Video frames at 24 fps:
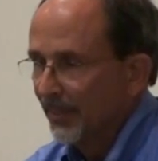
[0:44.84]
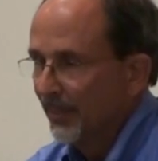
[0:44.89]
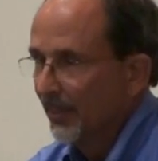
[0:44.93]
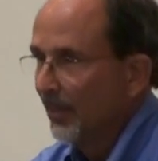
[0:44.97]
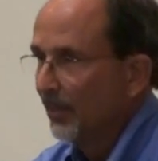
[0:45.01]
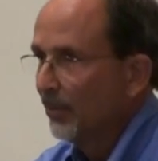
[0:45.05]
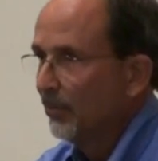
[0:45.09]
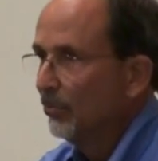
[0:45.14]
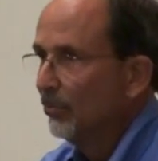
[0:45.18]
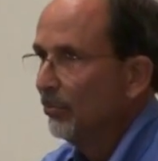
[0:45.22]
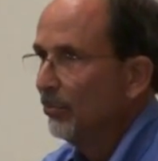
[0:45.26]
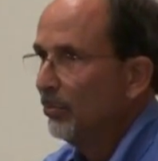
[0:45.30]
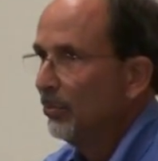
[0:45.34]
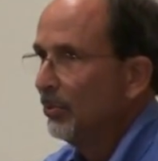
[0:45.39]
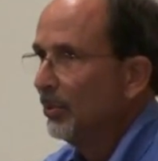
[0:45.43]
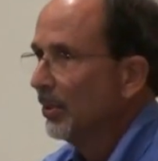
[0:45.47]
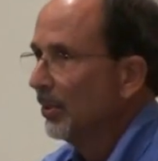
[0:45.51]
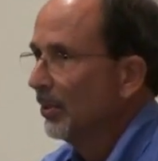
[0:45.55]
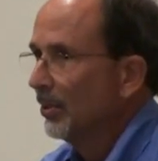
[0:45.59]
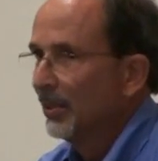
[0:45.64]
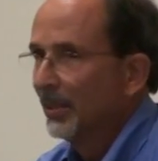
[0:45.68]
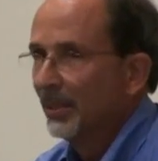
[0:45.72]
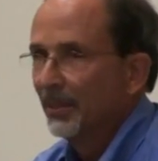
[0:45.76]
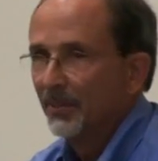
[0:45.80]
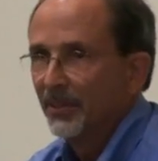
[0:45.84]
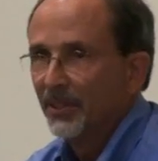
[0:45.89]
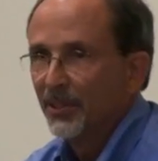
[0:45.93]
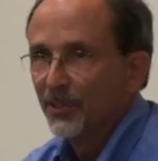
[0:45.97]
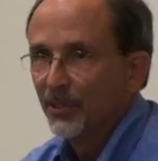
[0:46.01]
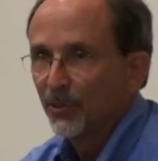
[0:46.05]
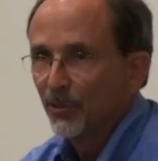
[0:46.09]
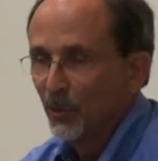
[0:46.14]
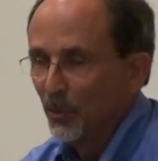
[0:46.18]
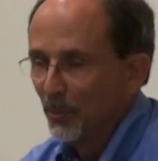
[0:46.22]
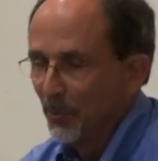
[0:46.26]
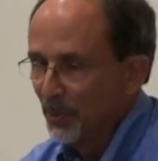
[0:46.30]
think this
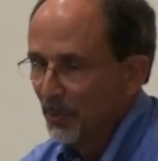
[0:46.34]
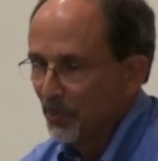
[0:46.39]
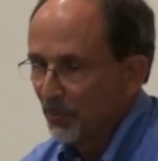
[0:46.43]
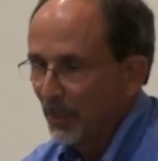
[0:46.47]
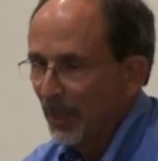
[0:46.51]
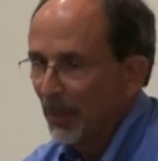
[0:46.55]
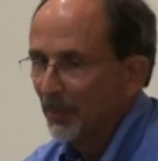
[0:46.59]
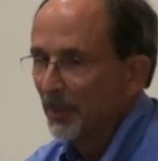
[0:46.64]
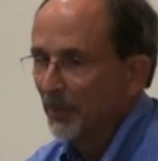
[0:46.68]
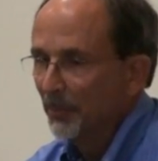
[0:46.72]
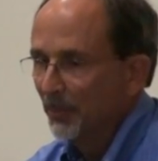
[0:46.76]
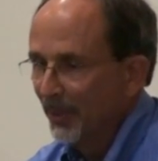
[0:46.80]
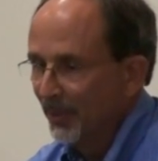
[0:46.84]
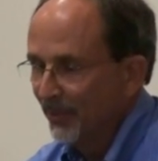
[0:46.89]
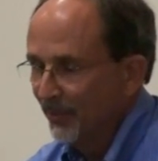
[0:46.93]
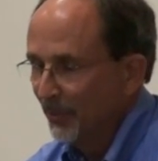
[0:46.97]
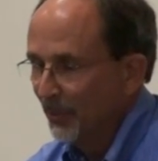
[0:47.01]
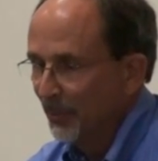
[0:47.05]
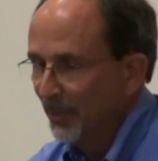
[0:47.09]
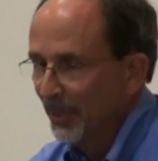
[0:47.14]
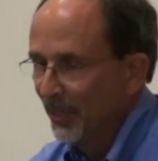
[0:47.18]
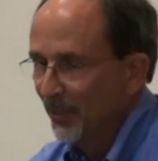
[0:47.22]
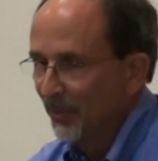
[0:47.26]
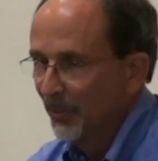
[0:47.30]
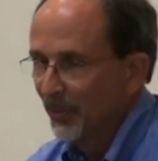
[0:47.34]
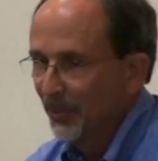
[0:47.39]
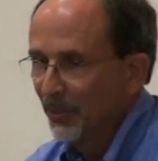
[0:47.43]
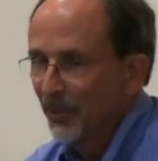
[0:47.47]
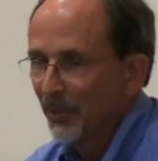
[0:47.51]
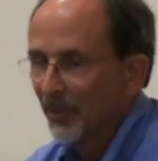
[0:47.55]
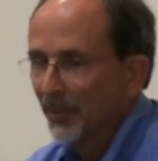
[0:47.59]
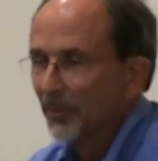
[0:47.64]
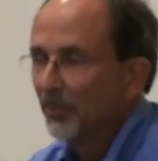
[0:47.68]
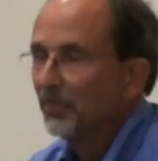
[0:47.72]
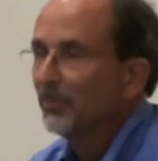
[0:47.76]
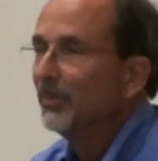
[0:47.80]
group is probably pretty familiar with
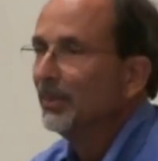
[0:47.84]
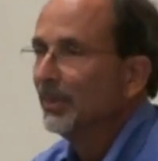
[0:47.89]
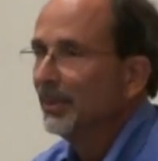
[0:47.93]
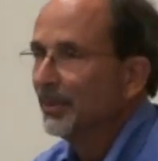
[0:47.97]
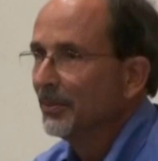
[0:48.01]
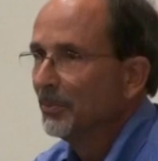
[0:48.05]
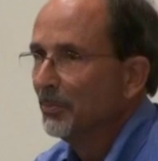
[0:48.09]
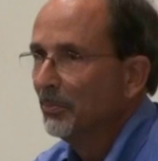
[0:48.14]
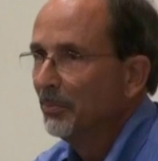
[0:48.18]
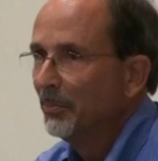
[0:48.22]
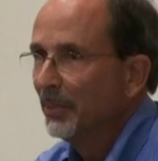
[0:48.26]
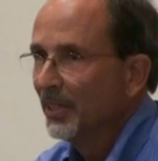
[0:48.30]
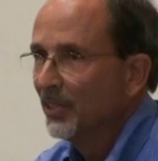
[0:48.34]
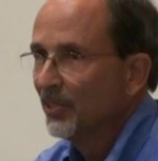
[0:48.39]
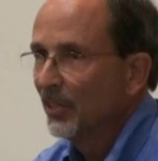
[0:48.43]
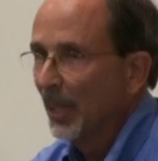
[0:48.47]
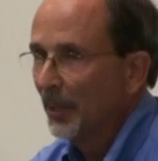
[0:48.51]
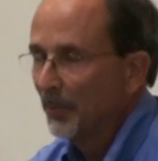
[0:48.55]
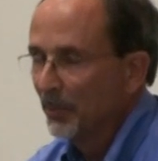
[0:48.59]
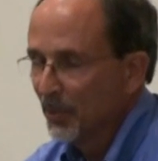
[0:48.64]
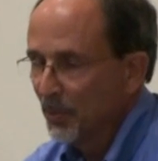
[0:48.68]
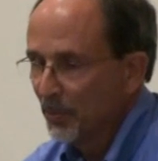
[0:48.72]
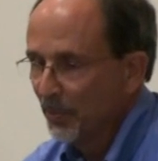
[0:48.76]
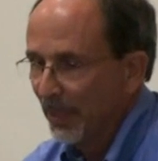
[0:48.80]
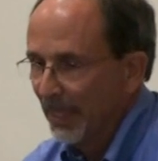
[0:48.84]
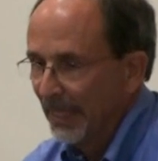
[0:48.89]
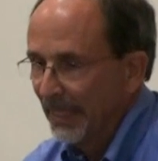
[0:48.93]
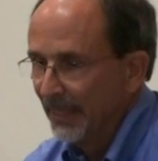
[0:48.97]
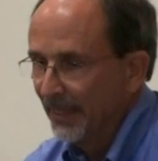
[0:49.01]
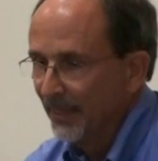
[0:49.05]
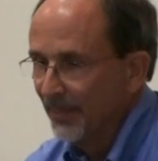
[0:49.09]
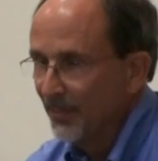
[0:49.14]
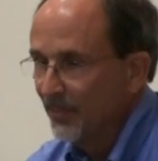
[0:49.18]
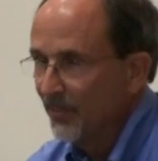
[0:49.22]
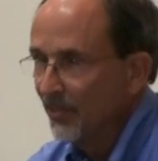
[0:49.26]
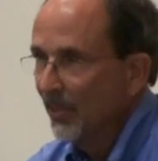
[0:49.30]
the big sectors
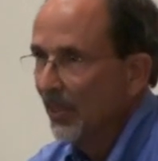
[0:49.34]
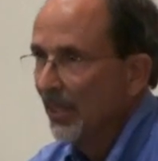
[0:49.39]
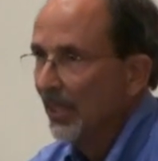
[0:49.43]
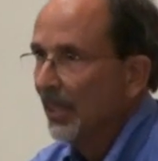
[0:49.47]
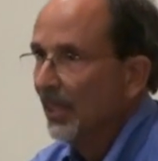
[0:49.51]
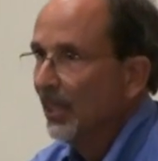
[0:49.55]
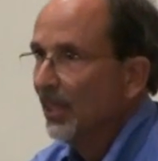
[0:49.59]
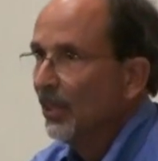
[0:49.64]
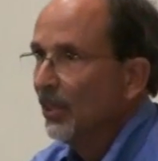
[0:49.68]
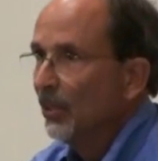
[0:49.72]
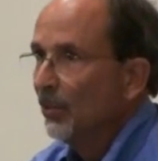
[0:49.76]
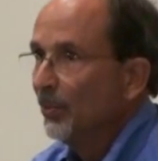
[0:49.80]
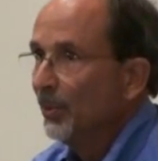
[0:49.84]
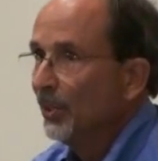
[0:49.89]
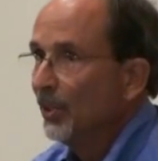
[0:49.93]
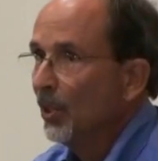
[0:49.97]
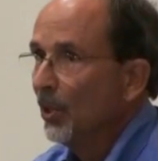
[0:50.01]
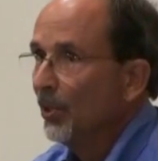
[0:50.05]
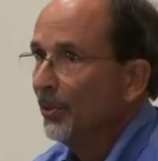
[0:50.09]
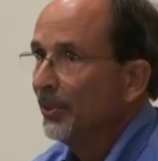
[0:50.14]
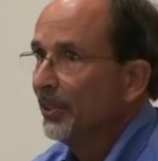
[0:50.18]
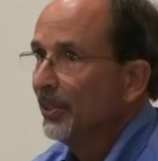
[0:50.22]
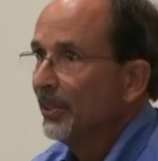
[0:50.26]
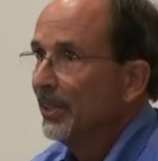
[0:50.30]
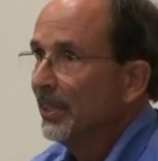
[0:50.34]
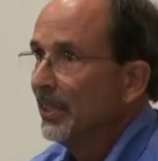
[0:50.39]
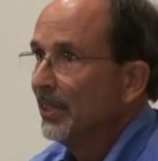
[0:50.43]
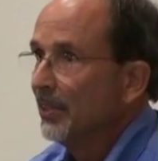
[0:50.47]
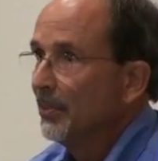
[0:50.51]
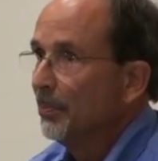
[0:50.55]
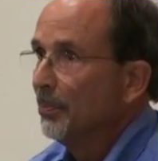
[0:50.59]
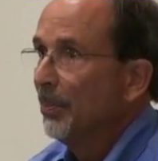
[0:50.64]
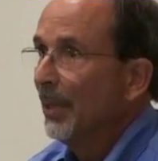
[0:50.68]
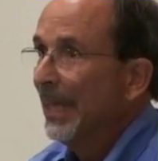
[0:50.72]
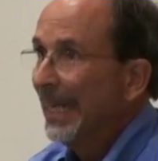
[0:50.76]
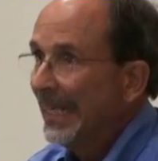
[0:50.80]
pinelands. You know that
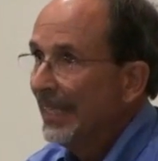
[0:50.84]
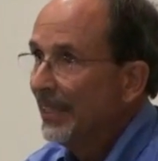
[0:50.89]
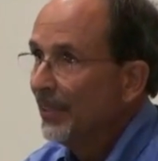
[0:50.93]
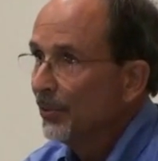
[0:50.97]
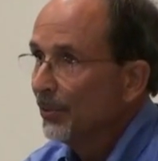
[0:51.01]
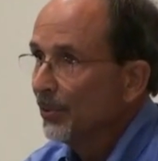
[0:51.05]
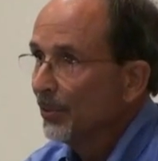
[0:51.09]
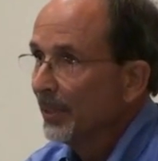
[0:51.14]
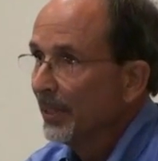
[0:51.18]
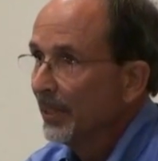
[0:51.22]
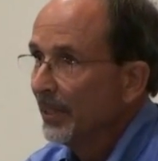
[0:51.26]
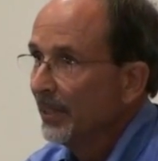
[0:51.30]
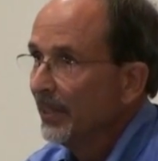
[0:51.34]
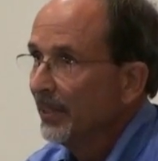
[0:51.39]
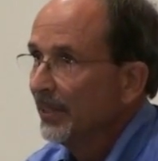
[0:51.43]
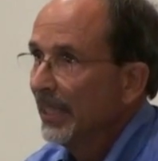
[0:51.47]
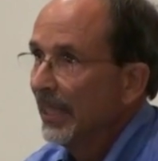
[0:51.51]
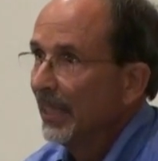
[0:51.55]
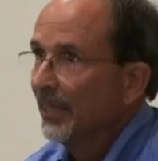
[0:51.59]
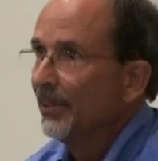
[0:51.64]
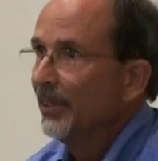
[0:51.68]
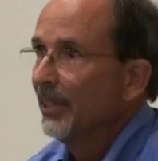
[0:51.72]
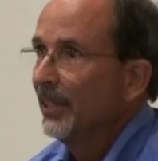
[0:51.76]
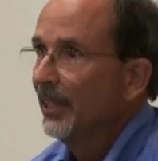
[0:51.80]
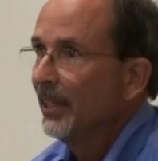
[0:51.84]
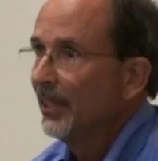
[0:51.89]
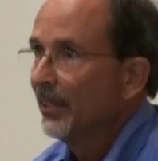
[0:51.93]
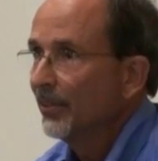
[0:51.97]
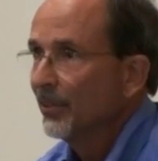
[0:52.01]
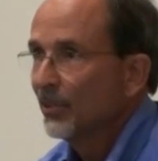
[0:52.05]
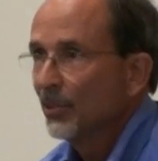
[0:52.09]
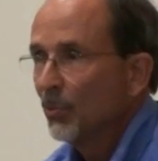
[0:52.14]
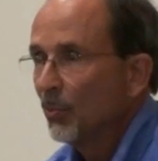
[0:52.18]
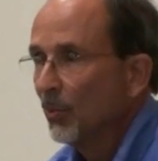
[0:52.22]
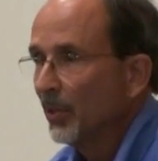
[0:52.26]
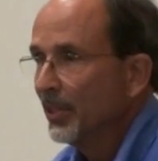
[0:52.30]
the pine tree down here
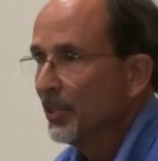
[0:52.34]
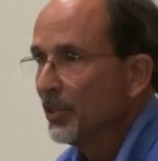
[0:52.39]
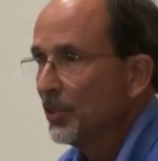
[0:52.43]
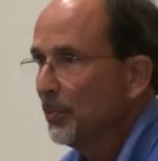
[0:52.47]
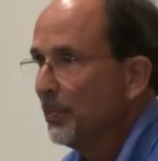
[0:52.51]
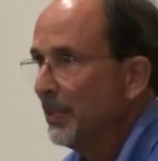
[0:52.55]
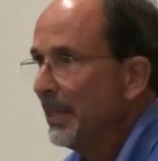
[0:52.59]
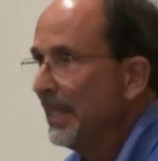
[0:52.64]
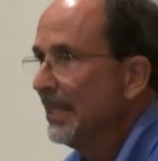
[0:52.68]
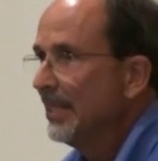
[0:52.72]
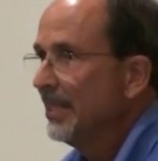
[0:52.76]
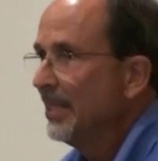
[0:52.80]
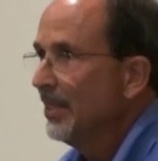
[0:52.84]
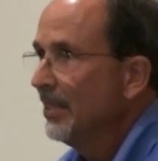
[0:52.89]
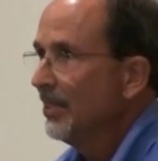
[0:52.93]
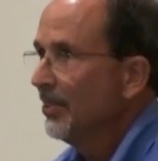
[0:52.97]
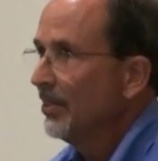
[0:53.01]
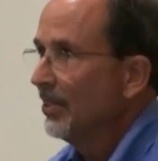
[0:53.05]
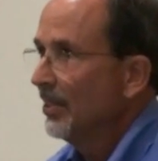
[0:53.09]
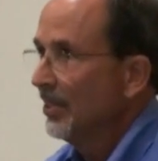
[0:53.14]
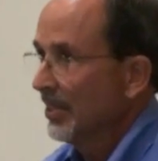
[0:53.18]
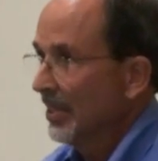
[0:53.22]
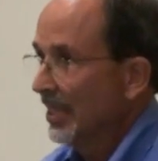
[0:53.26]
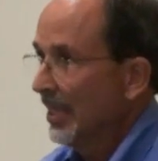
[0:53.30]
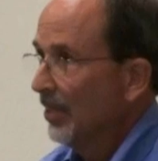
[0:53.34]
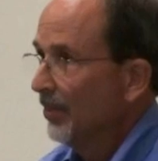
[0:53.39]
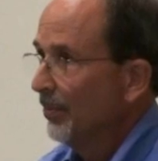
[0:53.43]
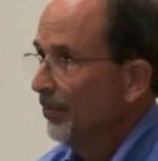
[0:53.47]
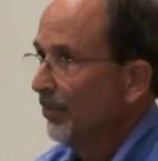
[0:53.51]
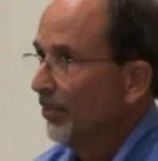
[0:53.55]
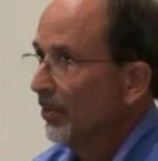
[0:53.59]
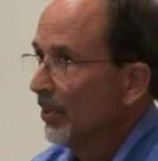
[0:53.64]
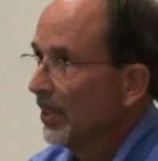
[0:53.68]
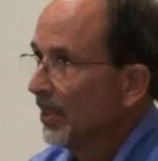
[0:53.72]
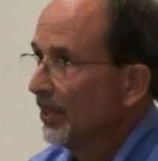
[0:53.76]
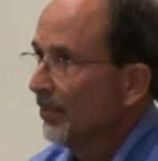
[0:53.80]
is one species, the South
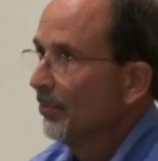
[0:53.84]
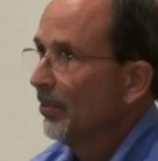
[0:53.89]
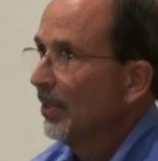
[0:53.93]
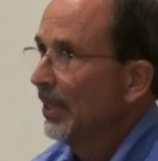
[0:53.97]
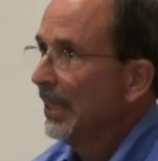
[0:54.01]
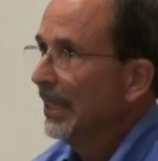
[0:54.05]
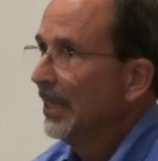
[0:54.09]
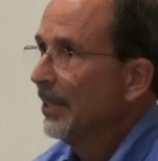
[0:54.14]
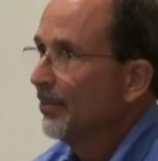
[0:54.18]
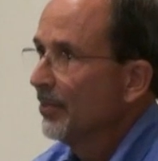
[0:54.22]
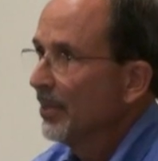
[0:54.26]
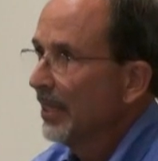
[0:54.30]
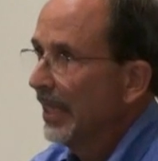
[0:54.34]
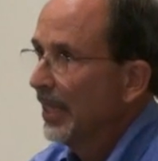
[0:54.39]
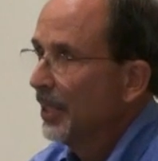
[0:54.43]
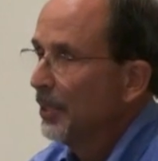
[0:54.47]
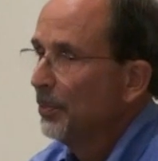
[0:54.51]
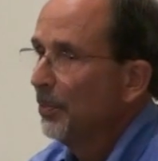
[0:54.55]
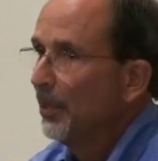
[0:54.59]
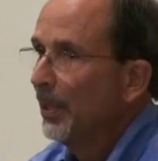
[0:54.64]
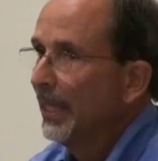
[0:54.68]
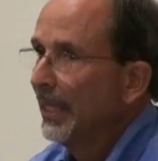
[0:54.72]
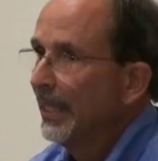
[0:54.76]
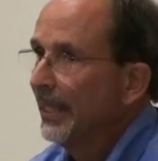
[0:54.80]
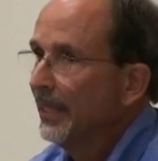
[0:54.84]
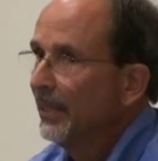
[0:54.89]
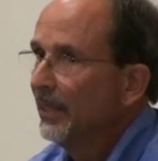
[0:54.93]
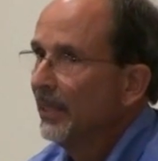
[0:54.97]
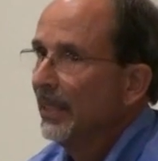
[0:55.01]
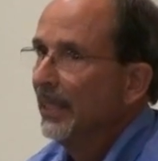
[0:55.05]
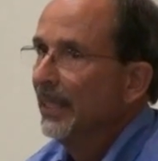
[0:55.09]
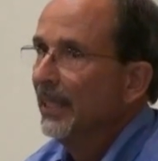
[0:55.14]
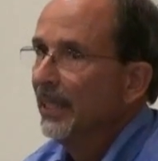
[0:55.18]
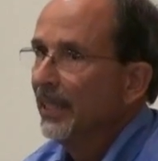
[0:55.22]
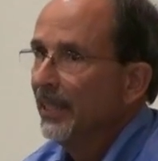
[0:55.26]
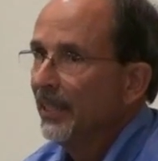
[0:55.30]
Florida variety / pine.
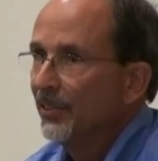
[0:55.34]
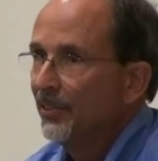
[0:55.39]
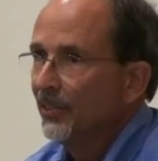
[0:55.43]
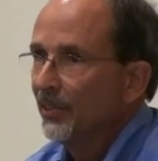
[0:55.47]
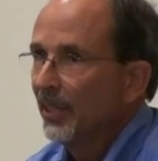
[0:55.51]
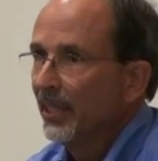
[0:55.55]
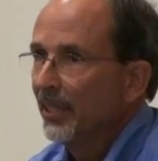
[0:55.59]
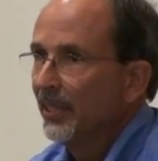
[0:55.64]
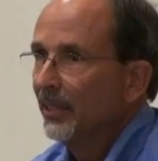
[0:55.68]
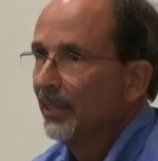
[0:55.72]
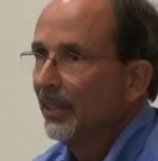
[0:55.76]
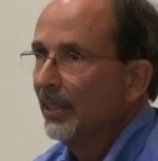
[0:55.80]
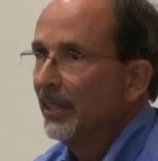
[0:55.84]
It's a